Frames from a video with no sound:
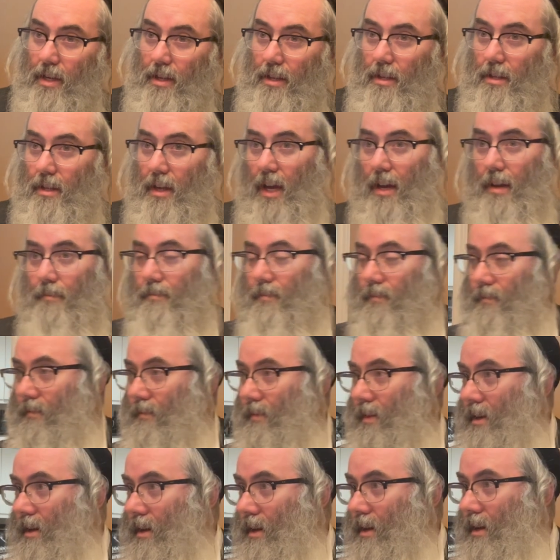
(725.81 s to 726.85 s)
the time,
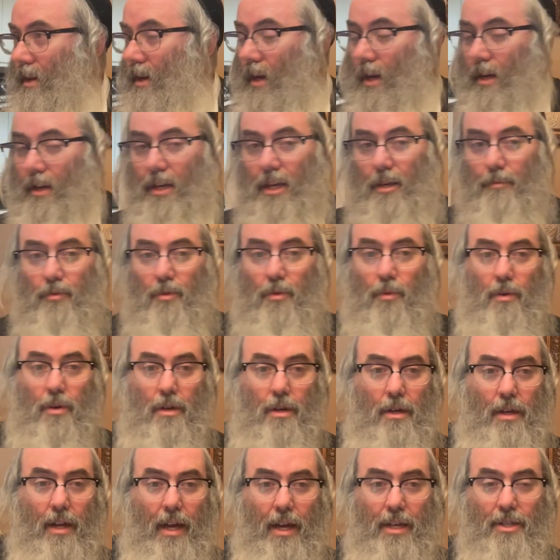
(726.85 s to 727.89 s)
a Hebrew
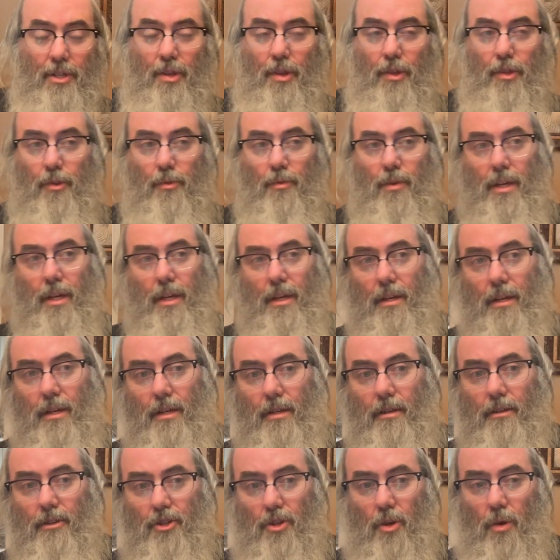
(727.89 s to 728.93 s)
word has 3
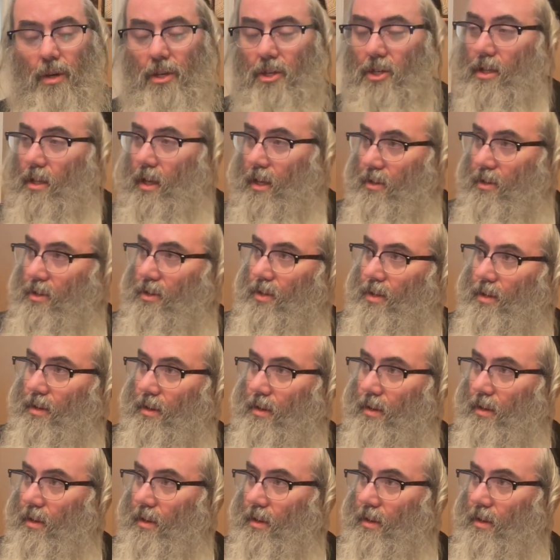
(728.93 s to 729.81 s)
shorish letters,